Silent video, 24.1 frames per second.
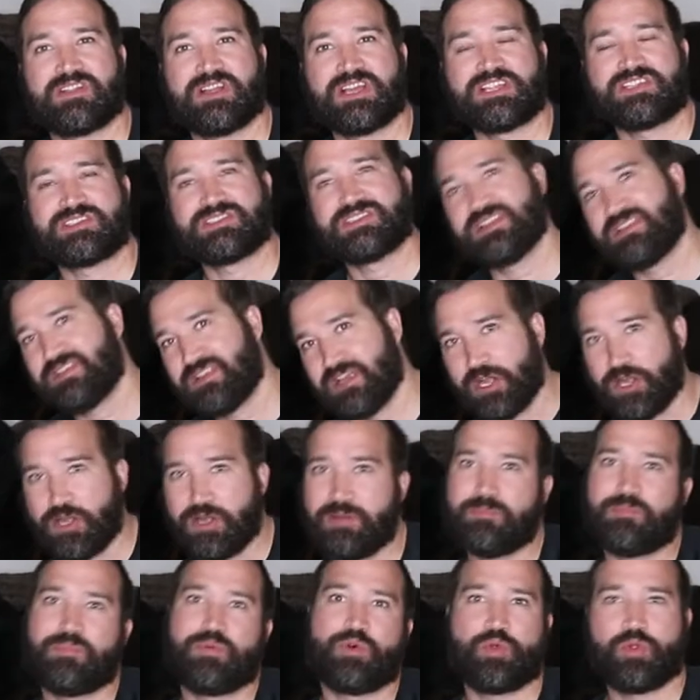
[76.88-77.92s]
like sit there
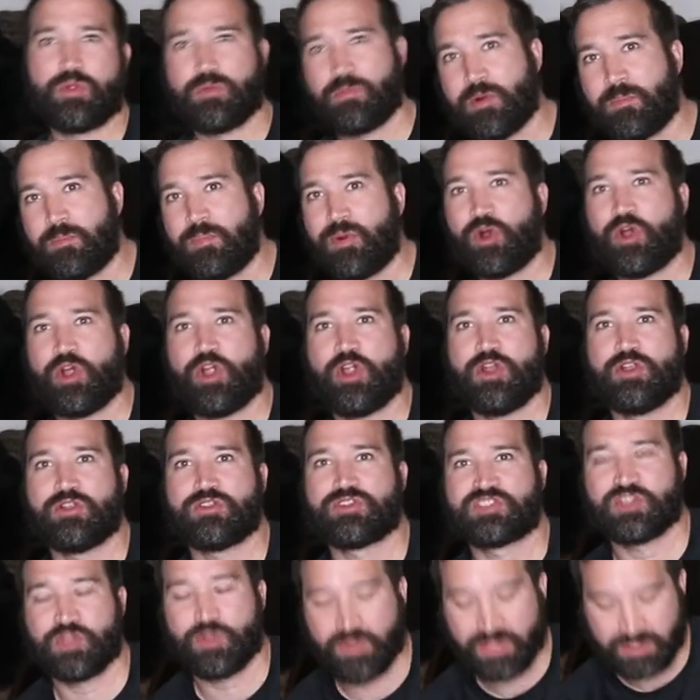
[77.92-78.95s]
and pull them apart
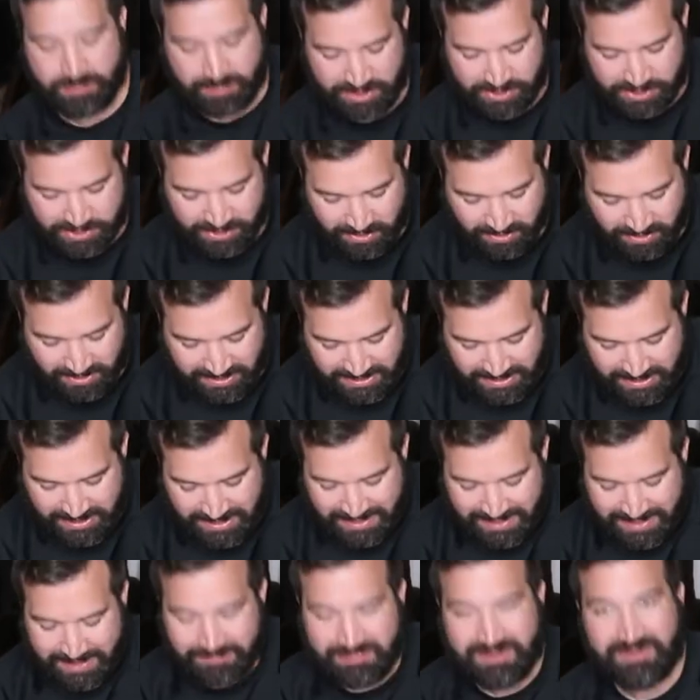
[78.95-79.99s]
slowly but surely.
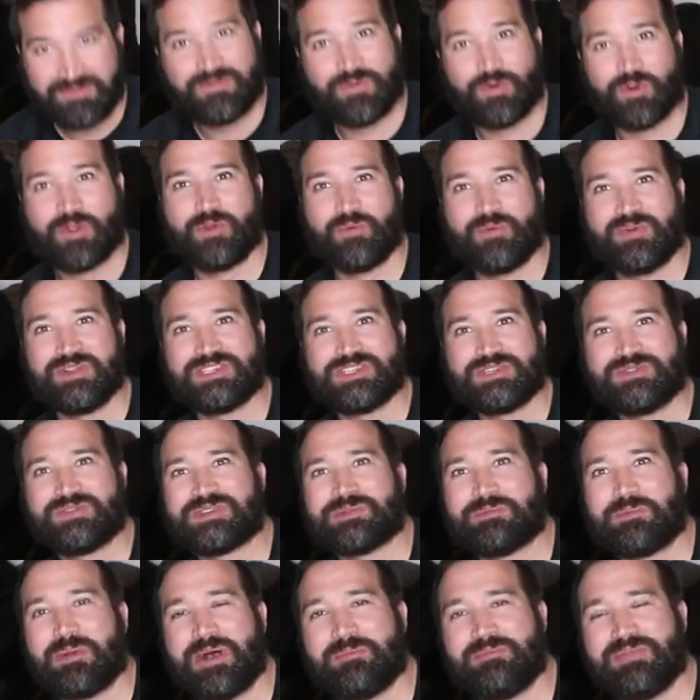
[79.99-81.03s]
Before, when she was
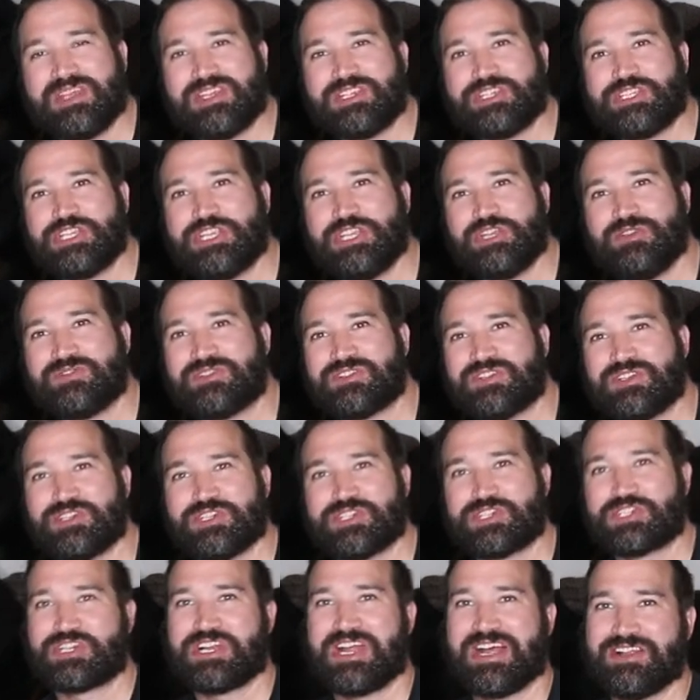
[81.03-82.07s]
a puppy, she used to
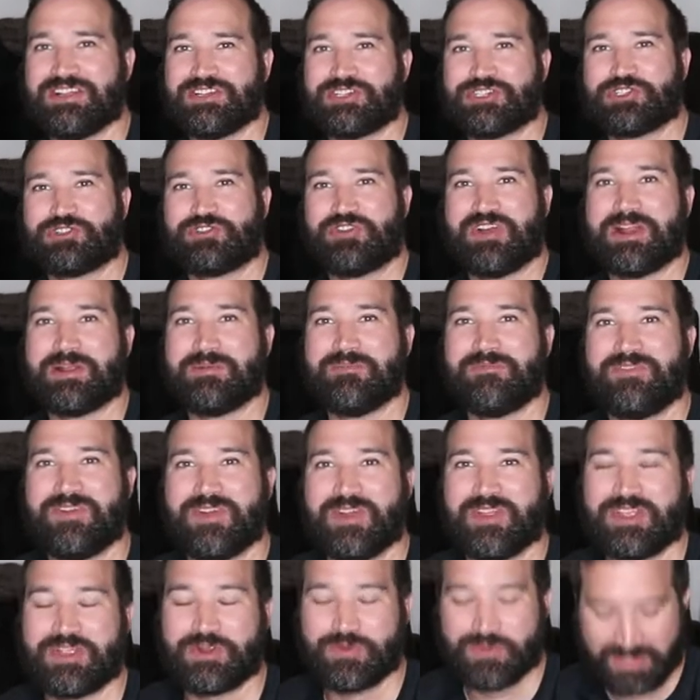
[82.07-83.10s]
just kind of shred them
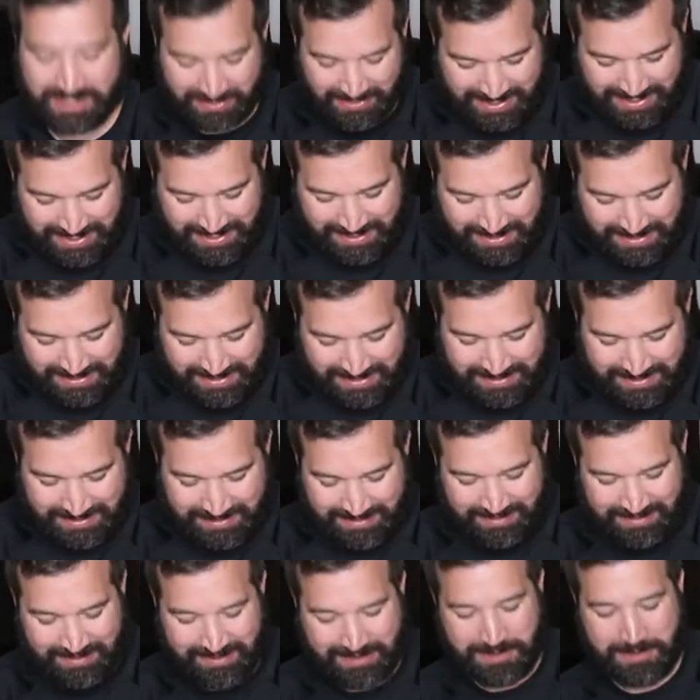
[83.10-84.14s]
fairly quickly.
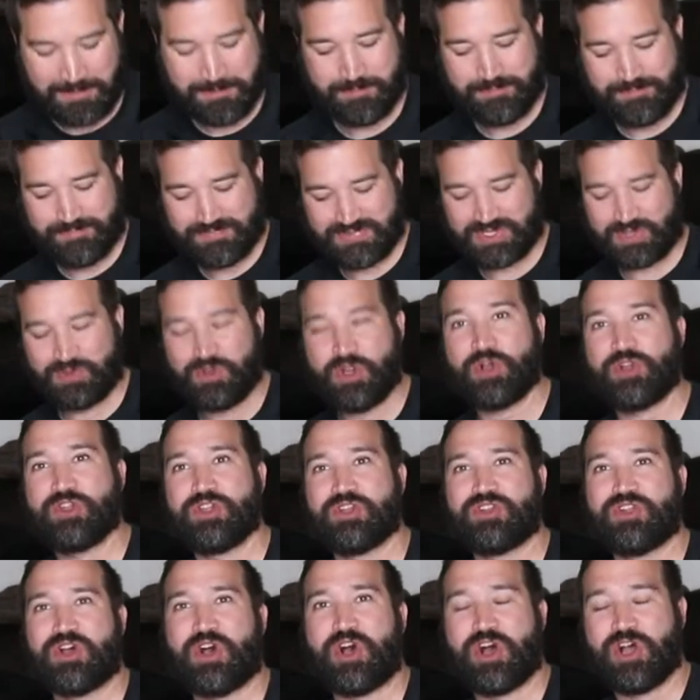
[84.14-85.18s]
So know
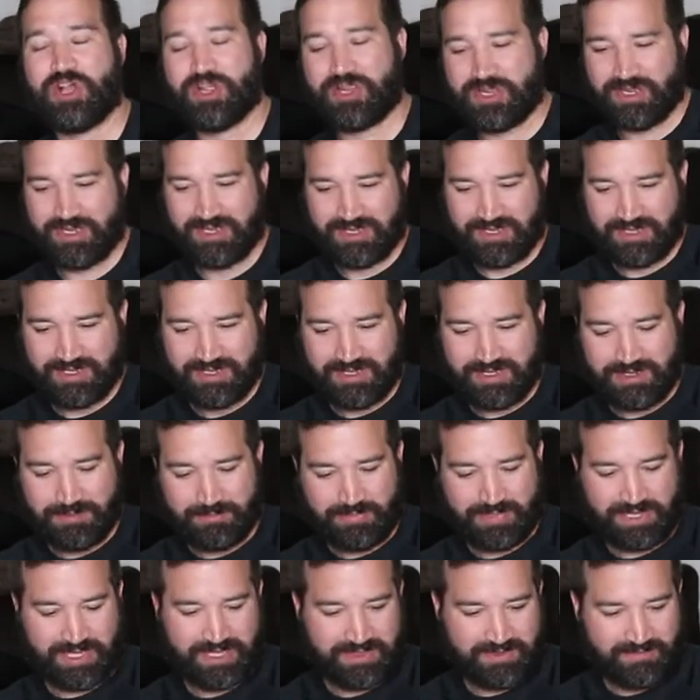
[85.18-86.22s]
your dog.
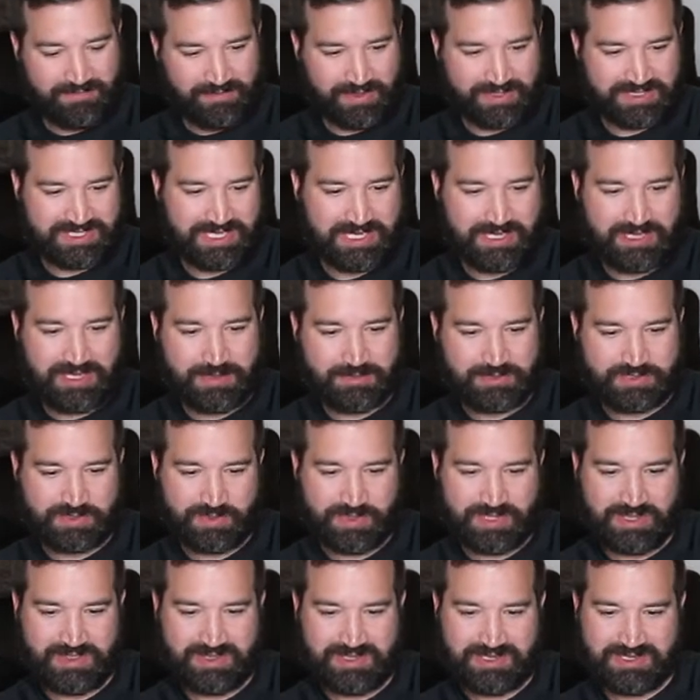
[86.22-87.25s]
But the first thing it comes
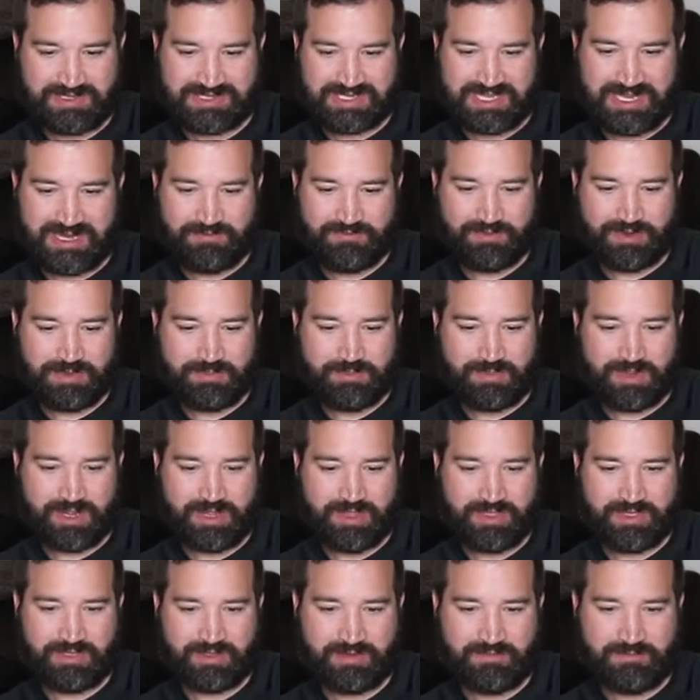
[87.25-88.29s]
with is get a free
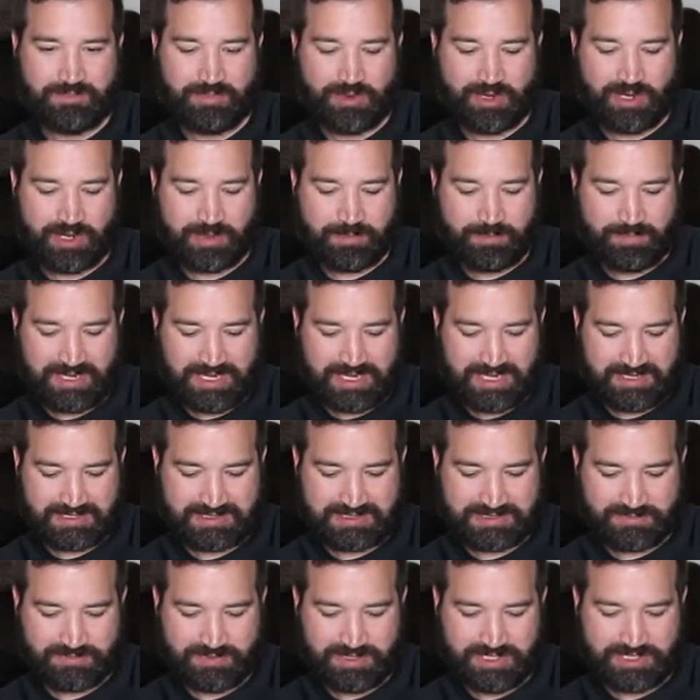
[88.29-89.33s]
month of
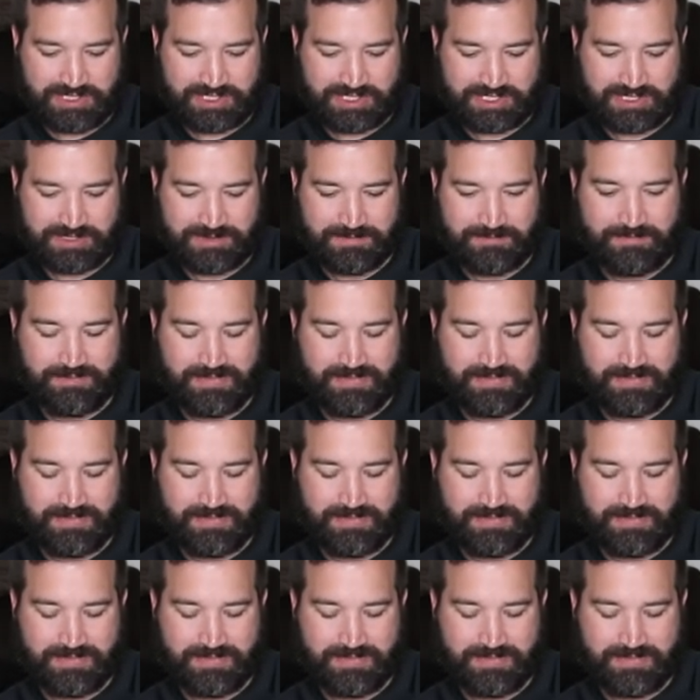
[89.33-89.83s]
BarkBox, which